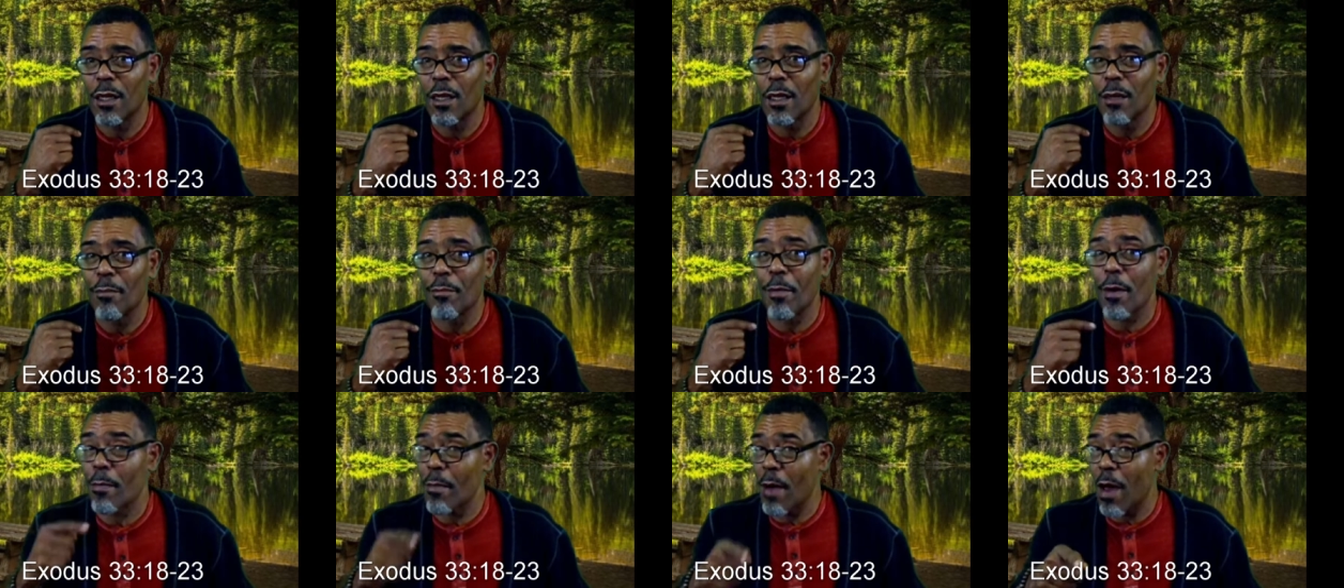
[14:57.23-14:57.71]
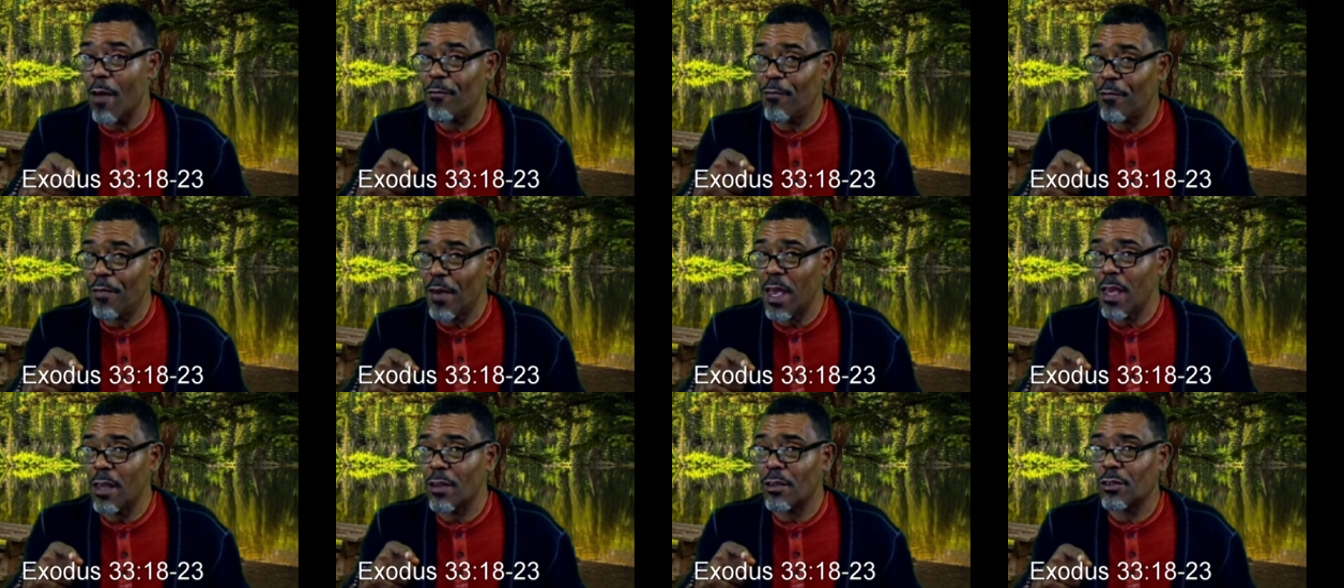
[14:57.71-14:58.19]
but my
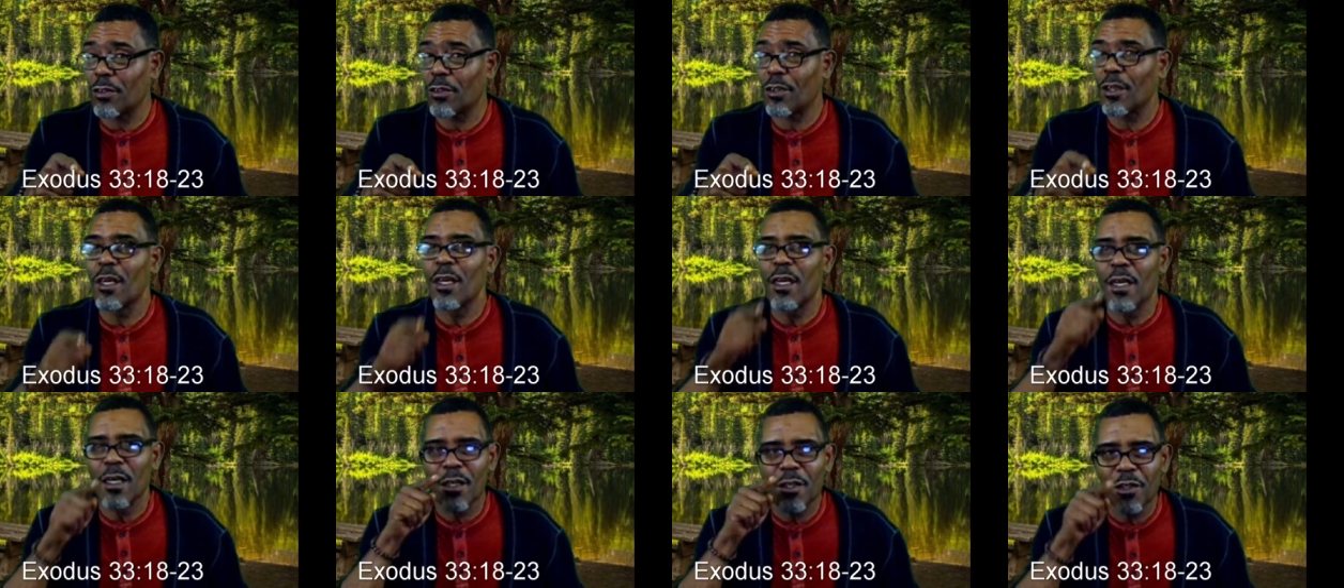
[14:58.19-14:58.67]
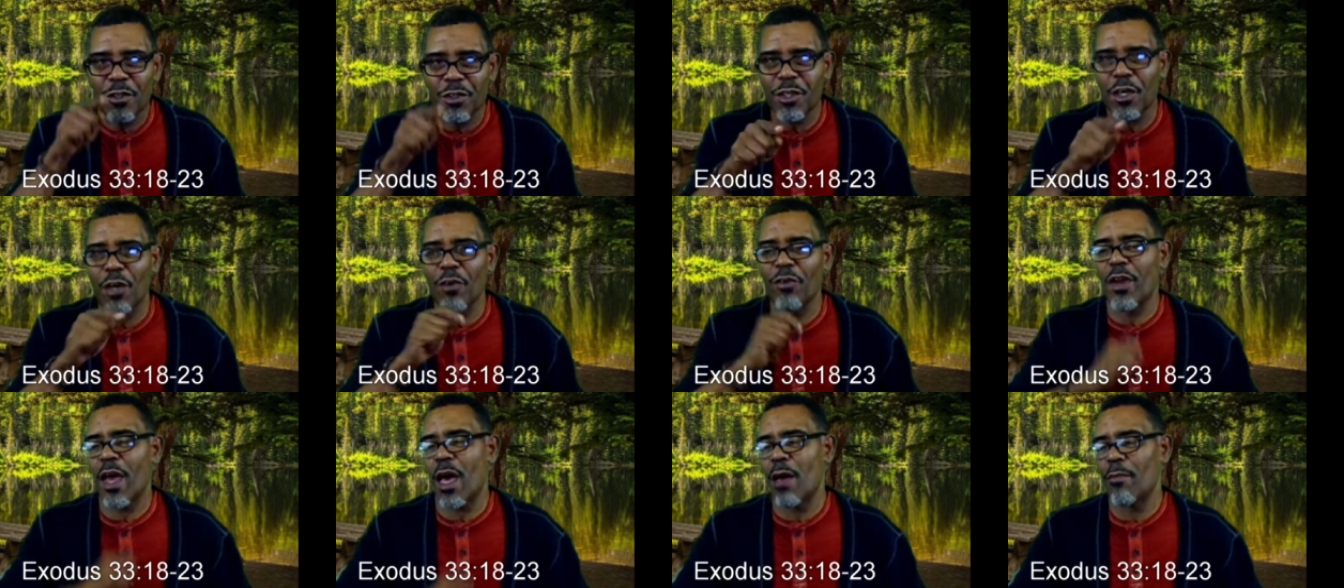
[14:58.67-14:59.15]
face shall
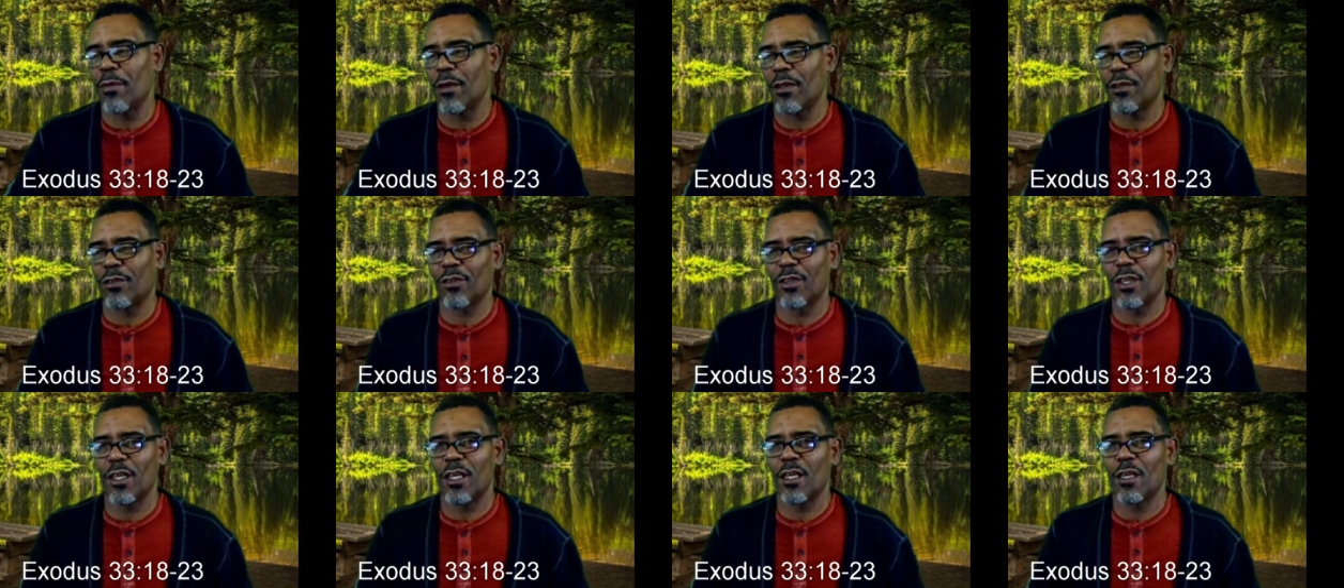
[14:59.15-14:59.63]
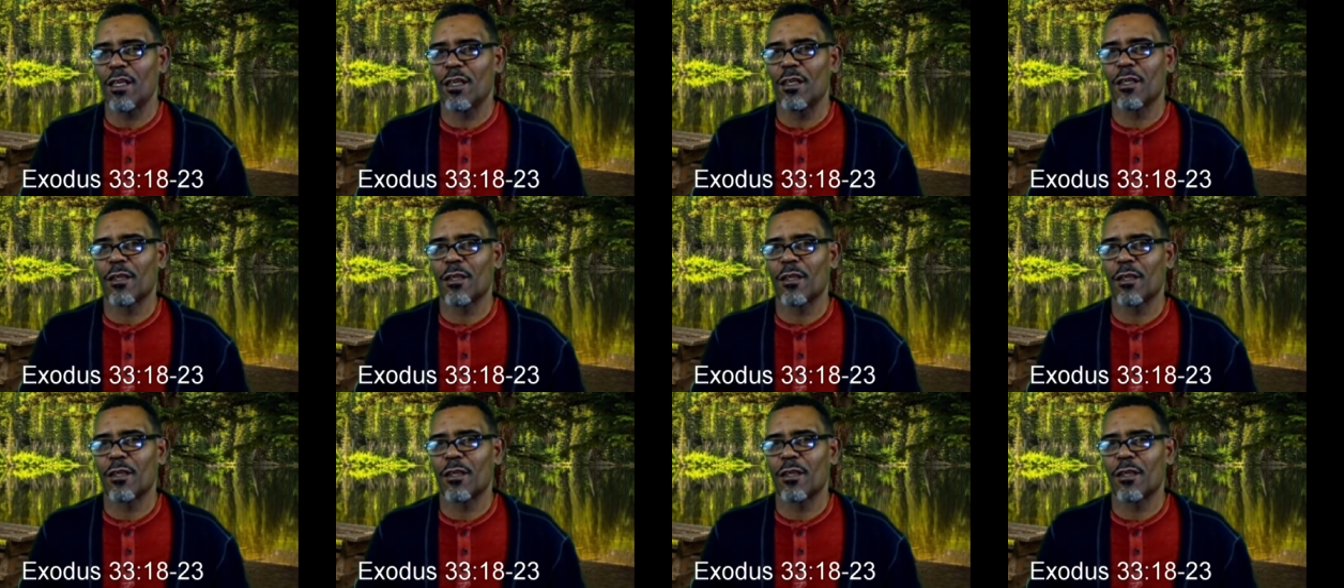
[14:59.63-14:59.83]
not be seen.